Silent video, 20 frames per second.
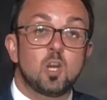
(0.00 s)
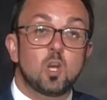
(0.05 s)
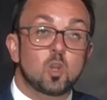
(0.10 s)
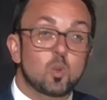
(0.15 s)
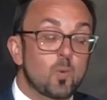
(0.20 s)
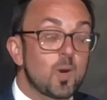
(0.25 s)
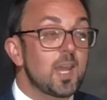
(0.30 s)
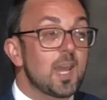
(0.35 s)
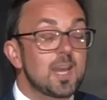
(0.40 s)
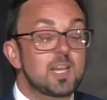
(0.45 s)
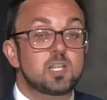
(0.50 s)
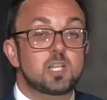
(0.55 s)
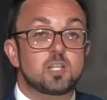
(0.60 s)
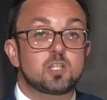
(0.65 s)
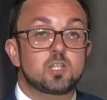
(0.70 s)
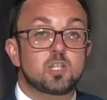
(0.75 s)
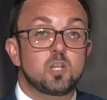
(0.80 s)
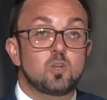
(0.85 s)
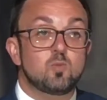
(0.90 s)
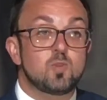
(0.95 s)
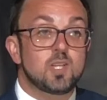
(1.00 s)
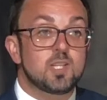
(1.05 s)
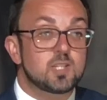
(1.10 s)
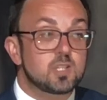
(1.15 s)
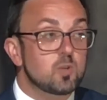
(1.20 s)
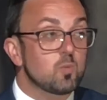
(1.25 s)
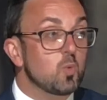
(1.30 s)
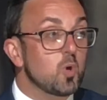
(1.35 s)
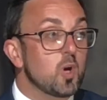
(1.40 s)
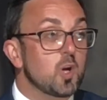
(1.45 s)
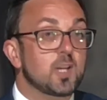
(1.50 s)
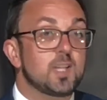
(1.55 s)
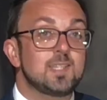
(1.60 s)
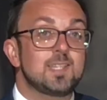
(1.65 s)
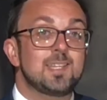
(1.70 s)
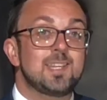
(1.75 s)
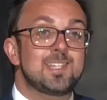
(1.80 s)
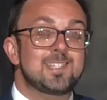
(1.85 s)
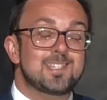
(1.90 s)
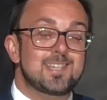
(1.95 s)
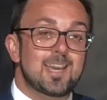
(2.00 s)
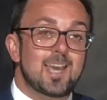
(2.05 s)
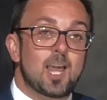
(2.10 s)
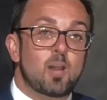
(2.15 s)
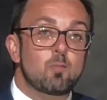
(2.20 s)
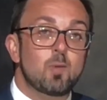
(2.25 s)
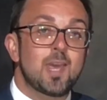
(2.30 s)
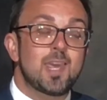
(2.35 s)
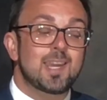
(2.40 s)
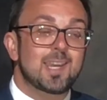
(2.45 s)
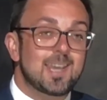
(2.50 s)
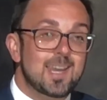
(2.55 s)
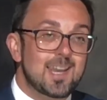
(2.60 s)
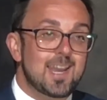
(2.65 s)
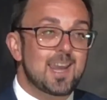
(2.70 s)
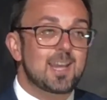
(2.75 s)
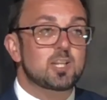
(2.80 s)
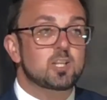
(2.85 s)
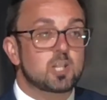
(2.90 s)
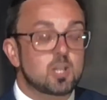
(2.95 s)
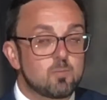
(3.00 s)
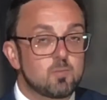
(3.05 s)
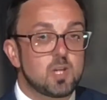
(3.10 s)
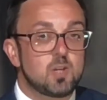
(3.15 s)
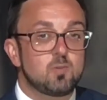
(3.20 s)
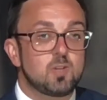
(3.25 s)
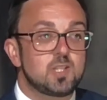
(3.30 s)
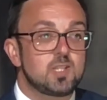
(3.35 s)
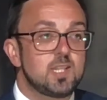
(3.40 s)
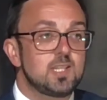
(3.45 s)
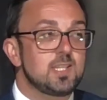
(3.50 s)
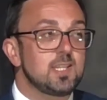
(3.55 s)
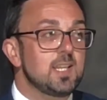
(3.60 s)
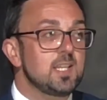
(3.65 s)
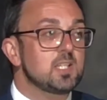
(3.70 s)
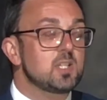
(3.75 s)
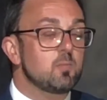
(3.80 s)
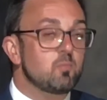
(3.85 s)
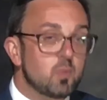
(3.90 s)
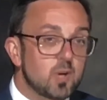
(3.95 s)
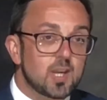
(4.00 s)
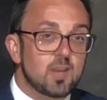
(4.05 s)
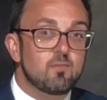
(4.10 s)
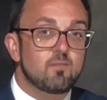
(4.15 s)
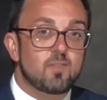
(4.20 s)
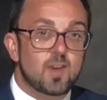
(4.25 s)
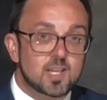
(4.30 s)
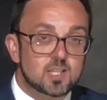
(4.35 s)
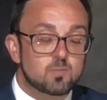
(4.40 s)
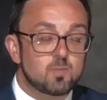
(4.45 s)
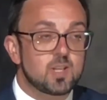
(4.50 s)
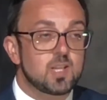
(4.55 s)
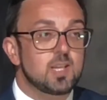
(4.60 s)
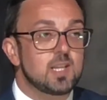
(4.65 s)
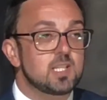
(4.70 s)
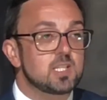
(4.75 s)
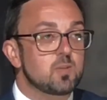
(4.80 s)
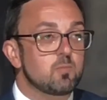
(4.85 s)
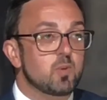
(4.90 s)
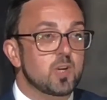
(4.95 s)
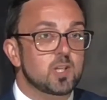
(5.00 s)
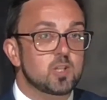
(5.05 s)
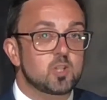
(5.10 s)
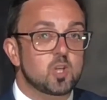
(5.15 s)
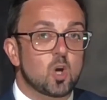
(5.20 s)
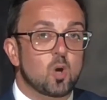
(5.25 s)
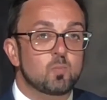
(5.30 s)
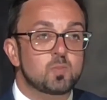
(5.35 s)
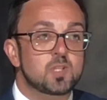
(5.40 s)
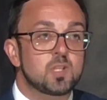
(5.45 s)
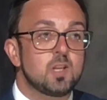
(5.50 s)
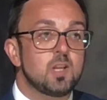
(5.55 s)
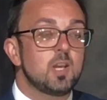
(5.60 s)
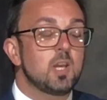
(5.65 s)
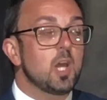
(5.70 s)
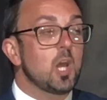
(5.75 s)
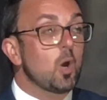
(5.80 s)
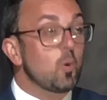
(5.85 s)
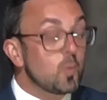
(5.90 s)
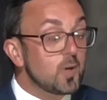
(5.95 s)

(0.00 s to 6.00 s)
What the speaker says: The way HS2 needs to work is it needs to help connect communities, it needs to bring investment, it needs to bring jobs. And